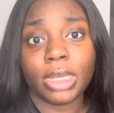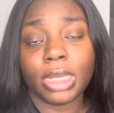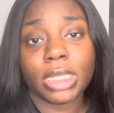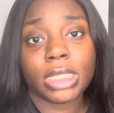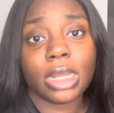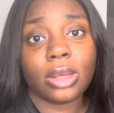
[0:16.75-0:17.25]

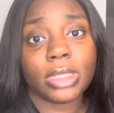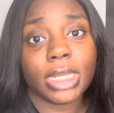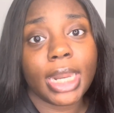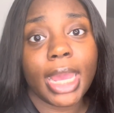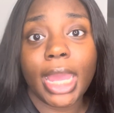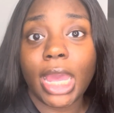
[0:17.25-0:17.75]
So
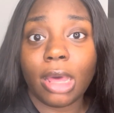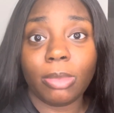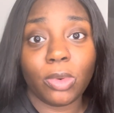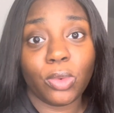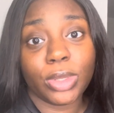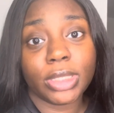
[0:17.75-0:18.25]
today I'm
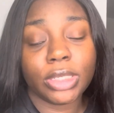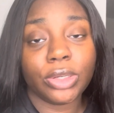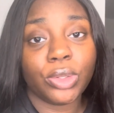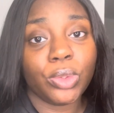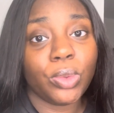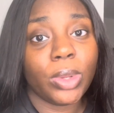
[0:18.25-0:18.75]
going to
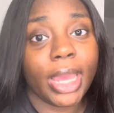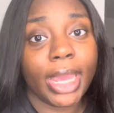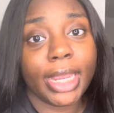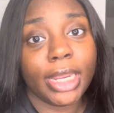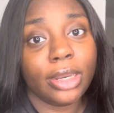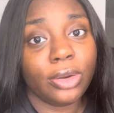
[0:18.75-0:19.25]
do
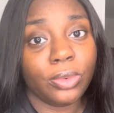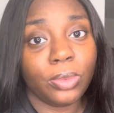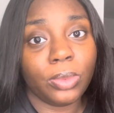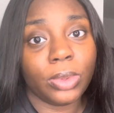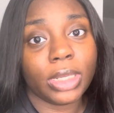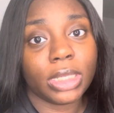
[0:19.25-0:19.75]
a
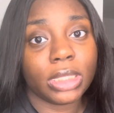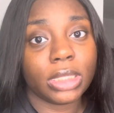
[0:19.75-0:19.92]
new one.